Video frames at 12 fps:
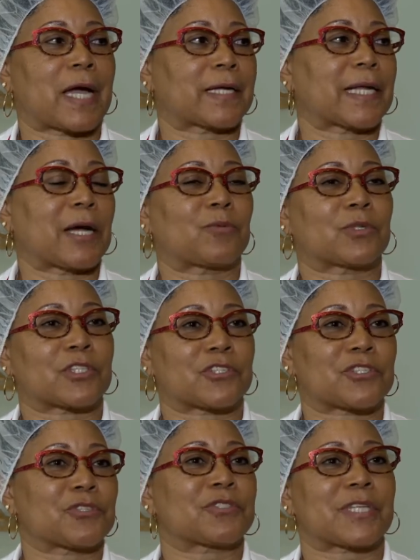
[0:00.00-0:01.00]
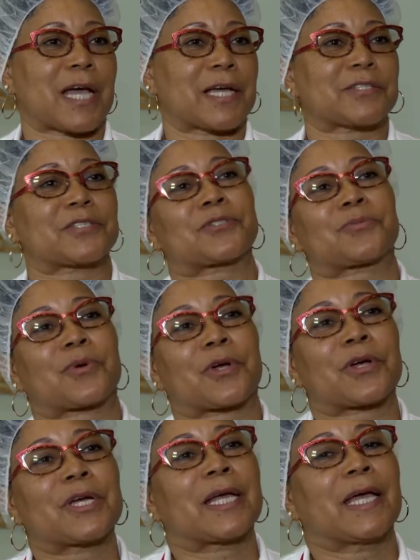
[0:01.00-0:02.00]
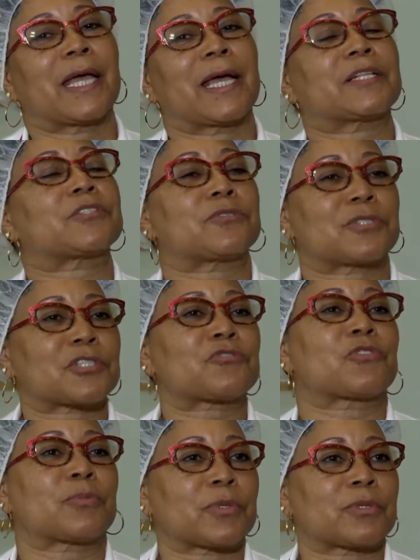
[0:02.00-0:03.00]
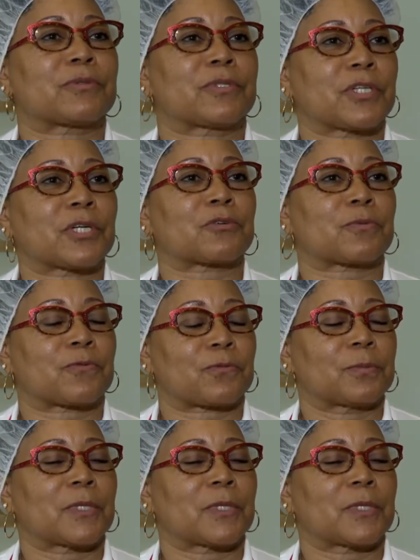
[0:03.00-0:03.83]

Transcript: find out what the shoe sizes were and to distribute, you know,